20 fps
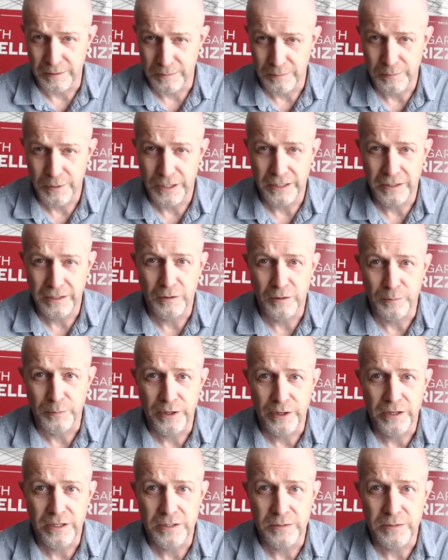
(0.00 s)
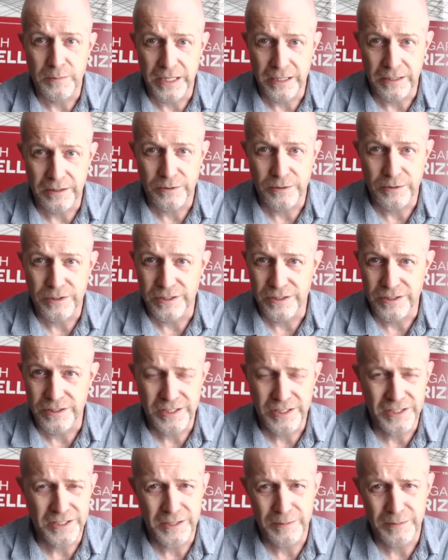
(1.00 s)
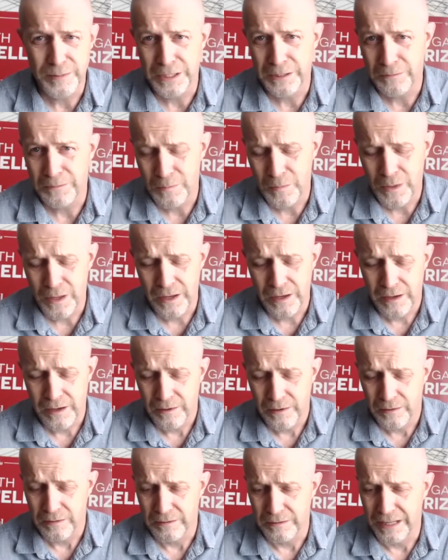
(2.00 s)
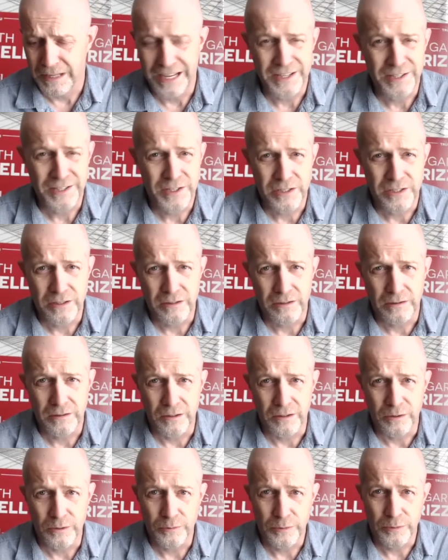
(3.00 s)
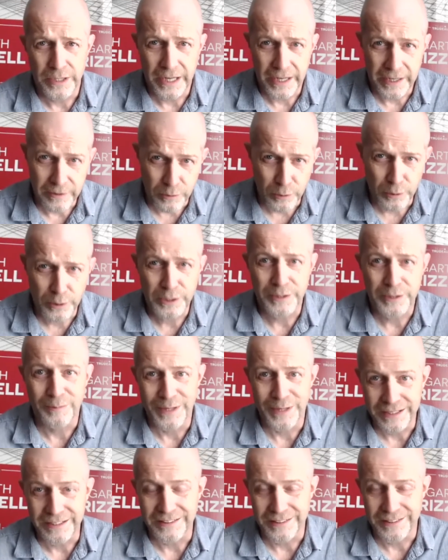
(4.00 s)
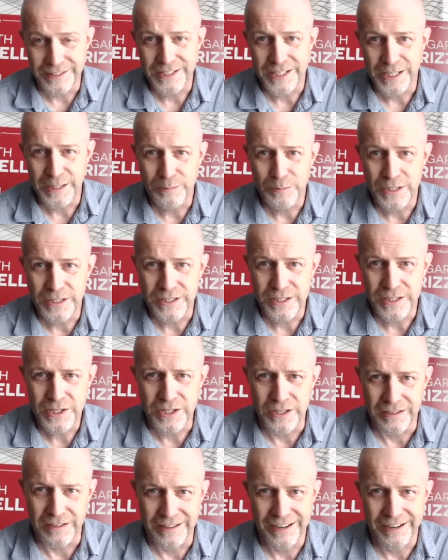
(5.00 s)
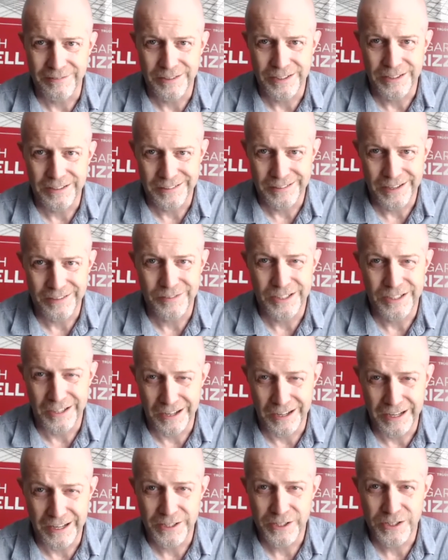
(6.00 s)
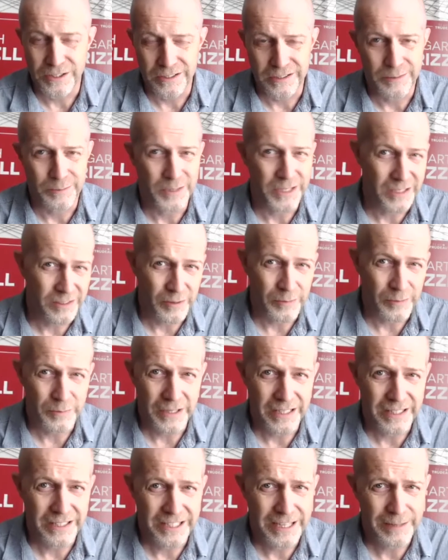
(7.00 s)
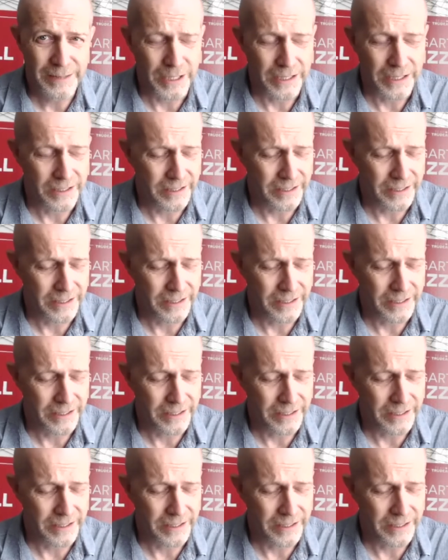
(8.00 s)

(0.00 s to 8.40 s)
political parties make those decisions, I mean, last year alone we had Oregon making the same decision, having an election in the middle of a pandemic,